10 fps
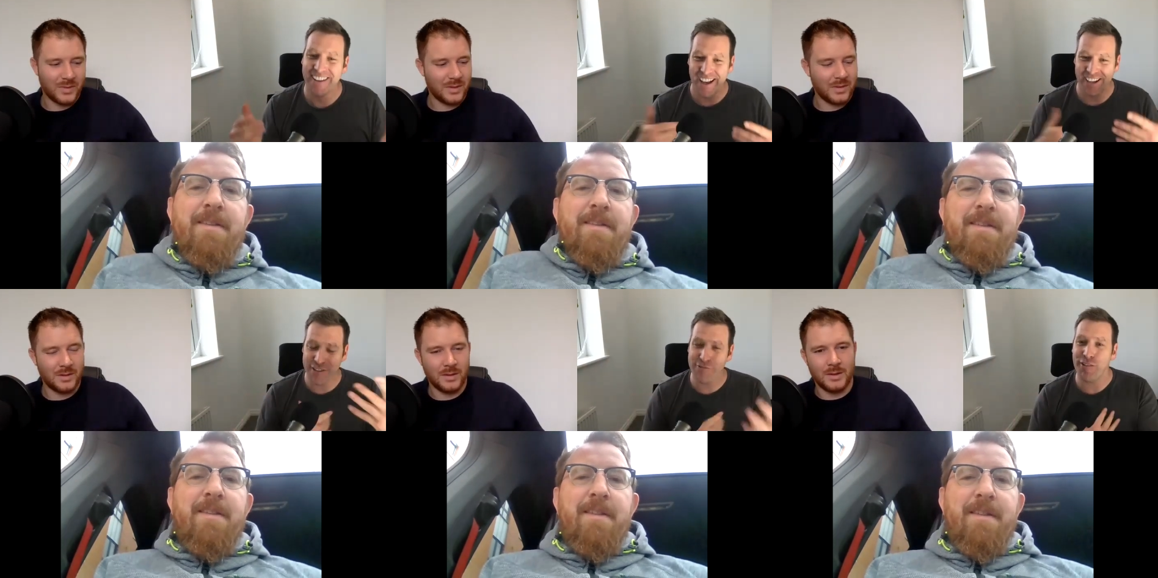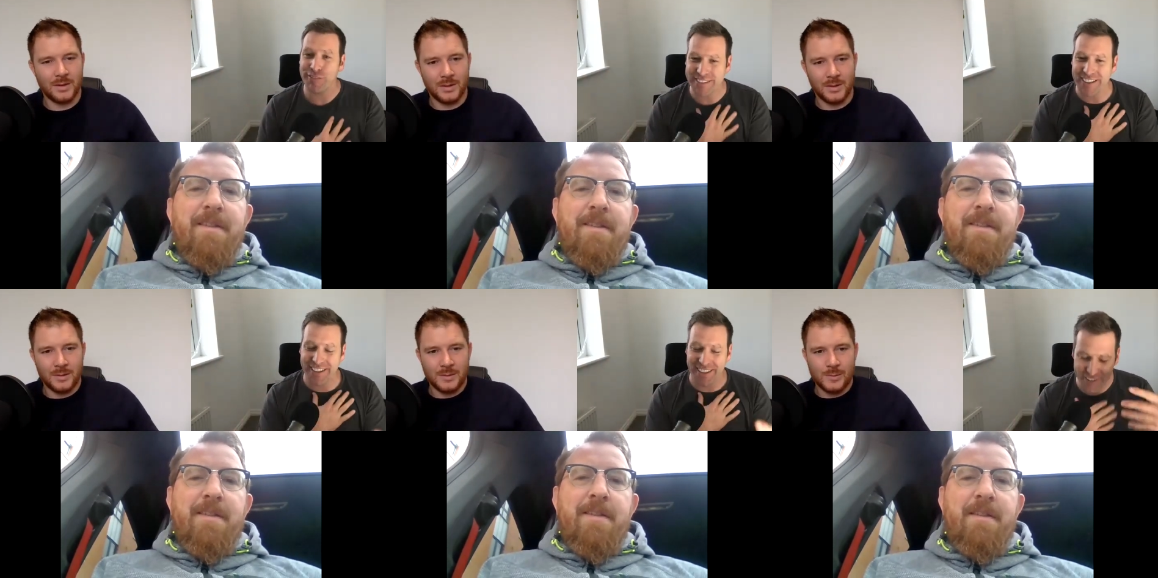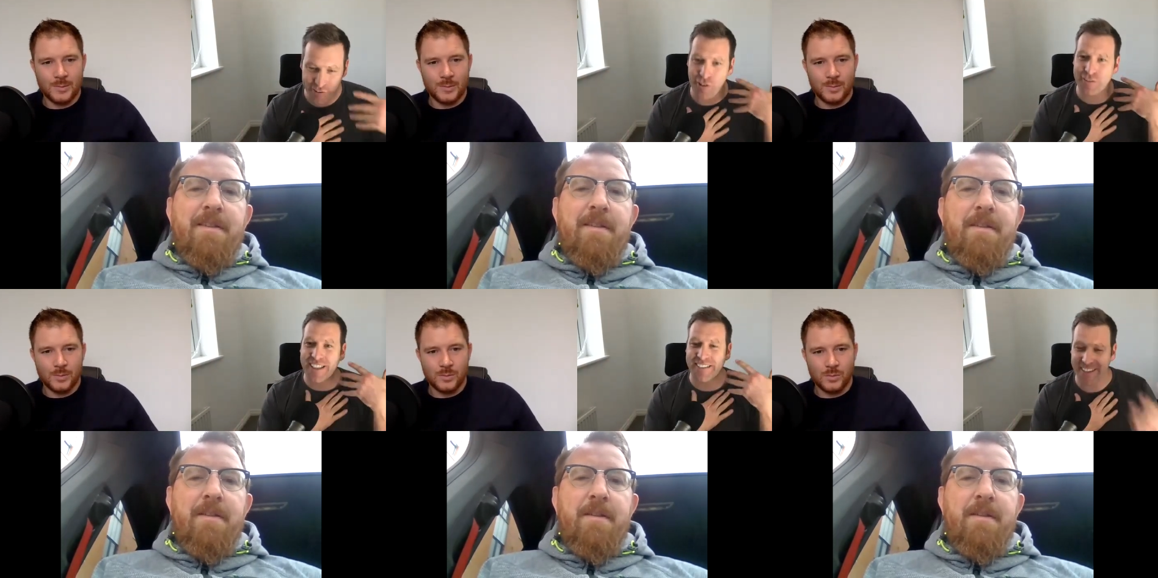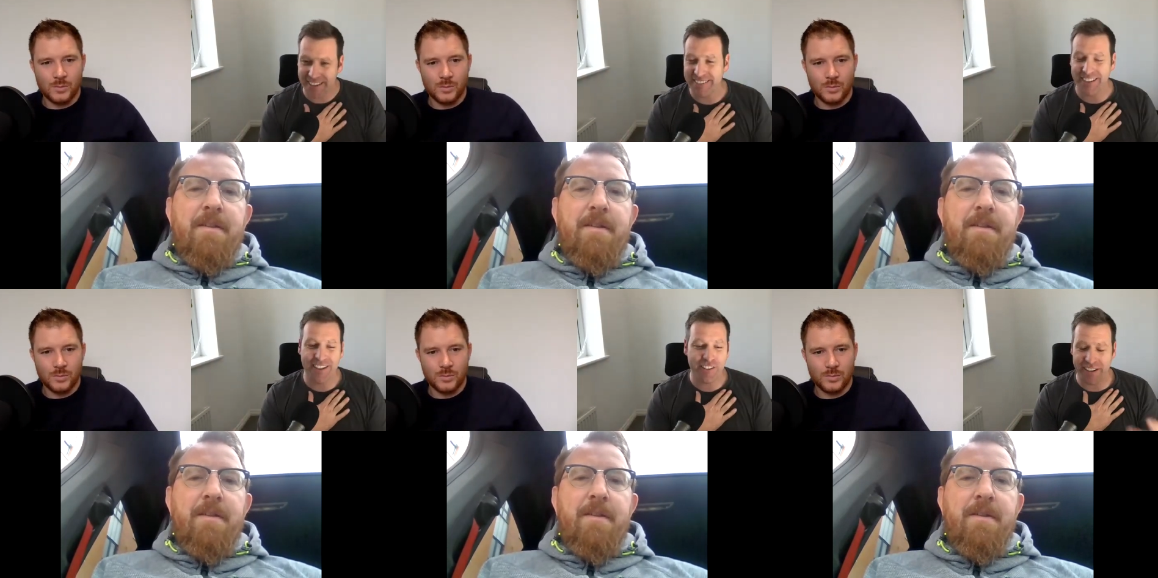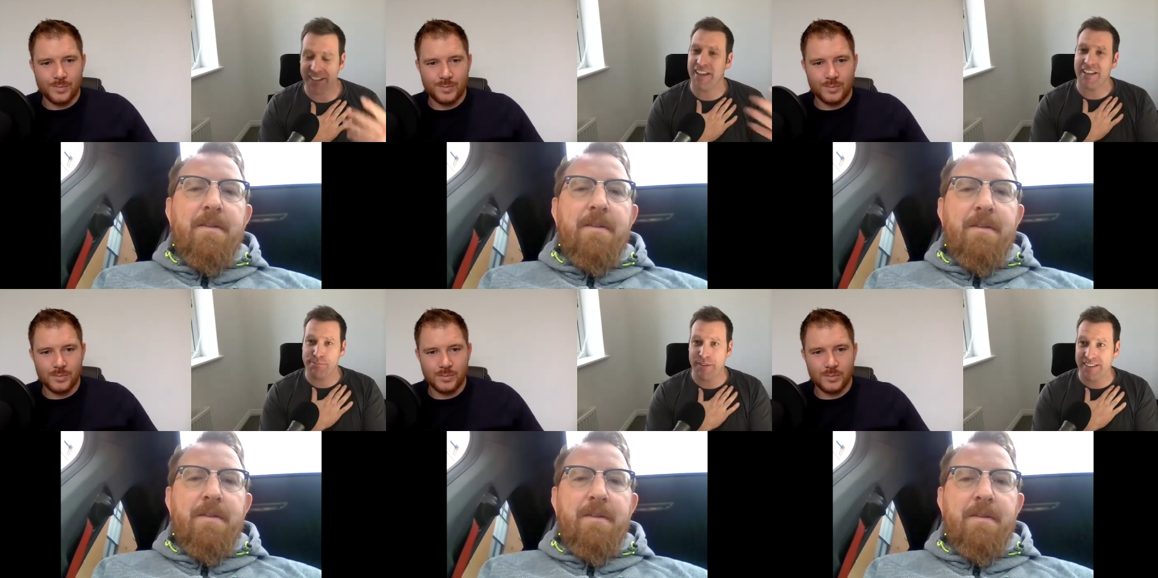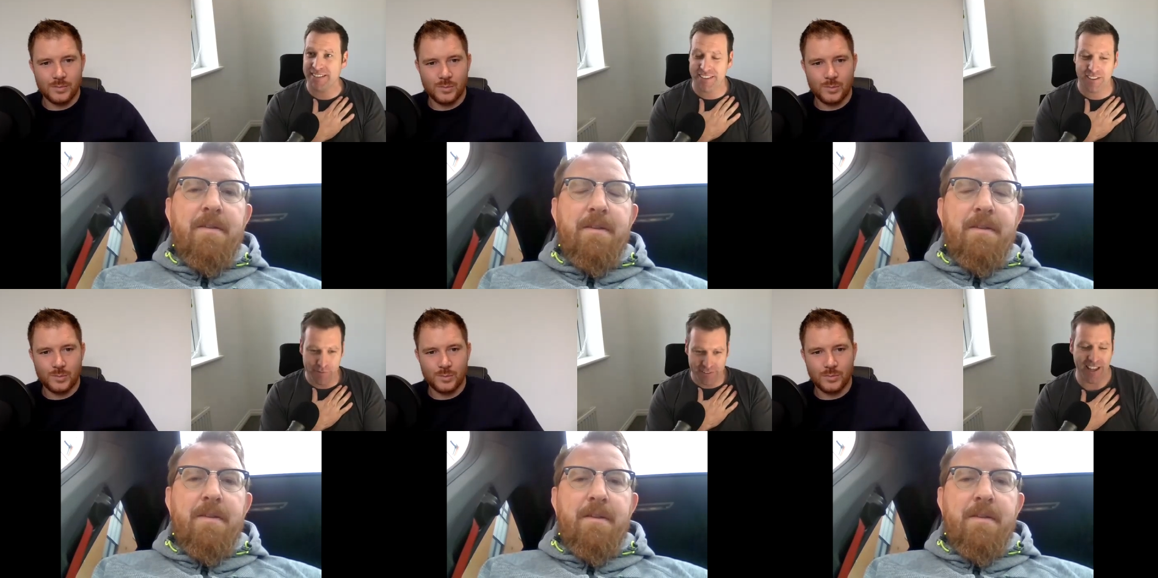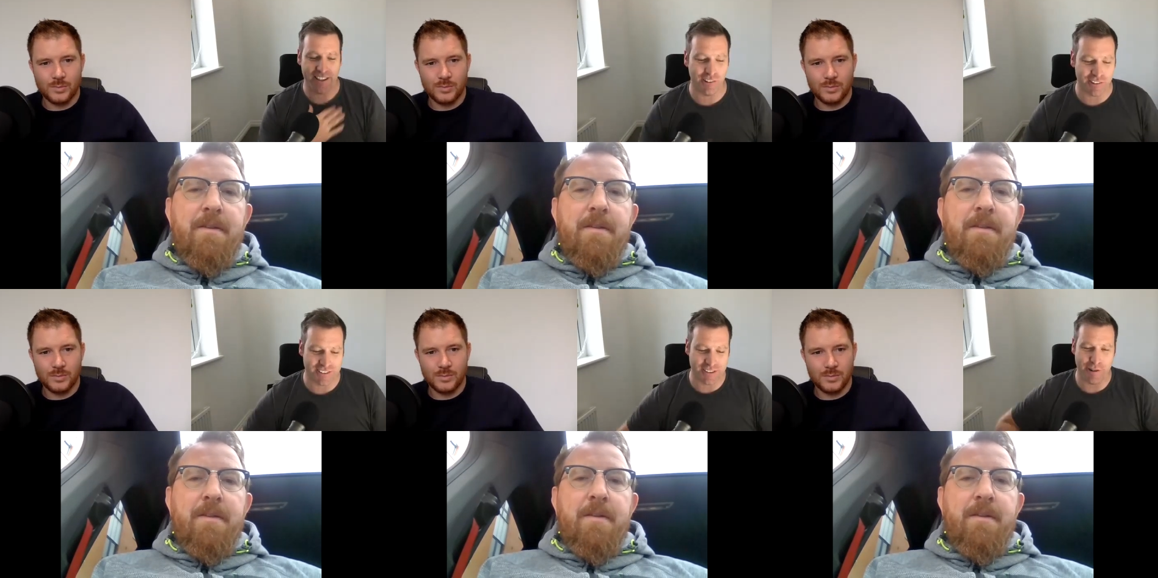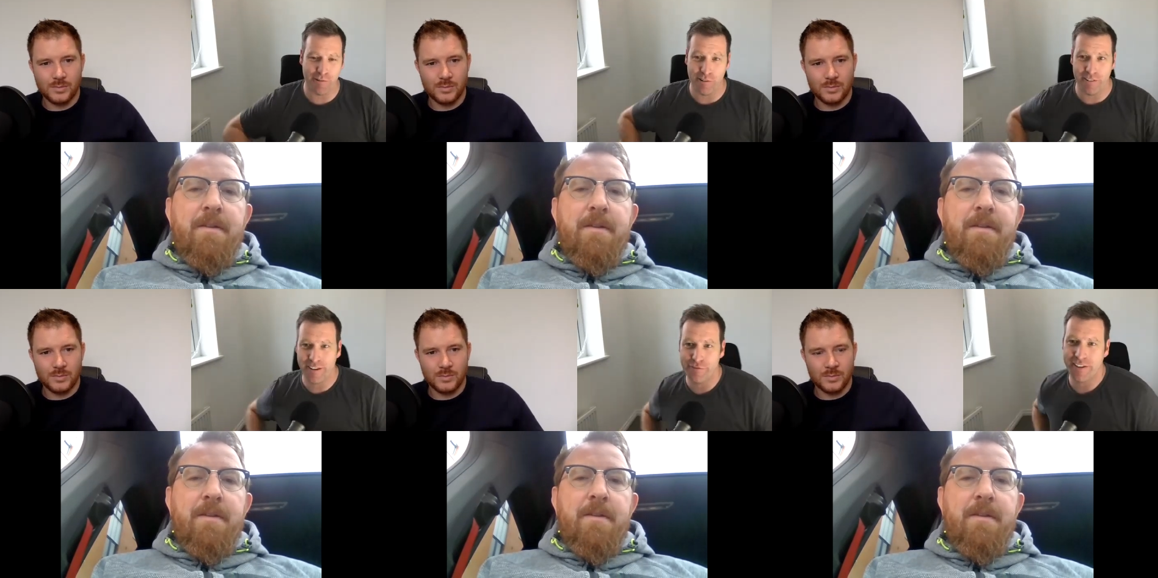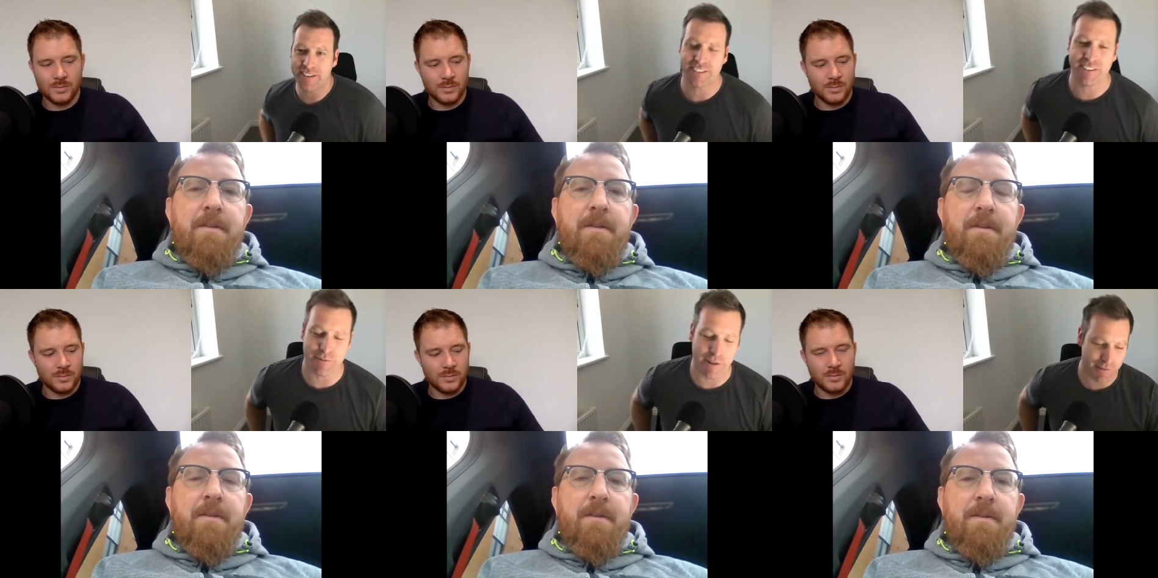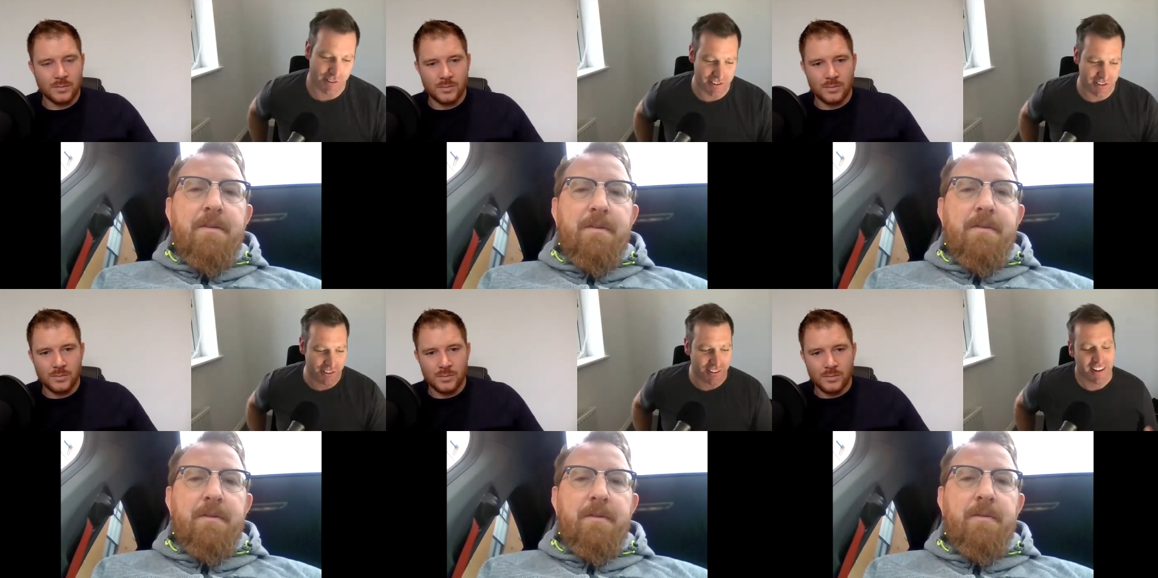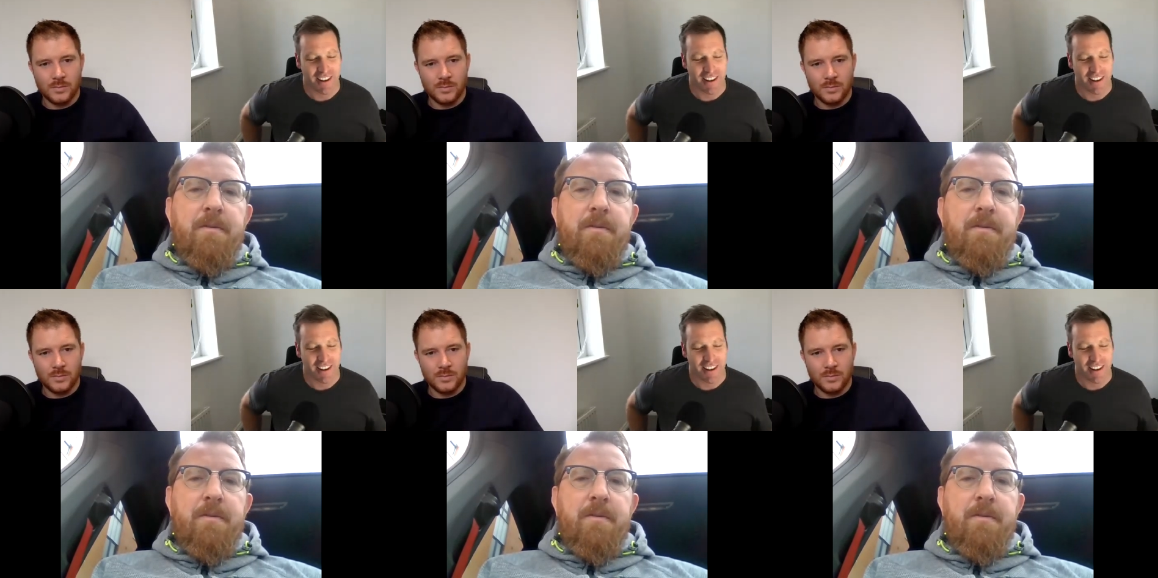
Speaker 1: and you've obviously you're obviously day to day you're experiencing with landlords as well what they're facing as well, so that's good.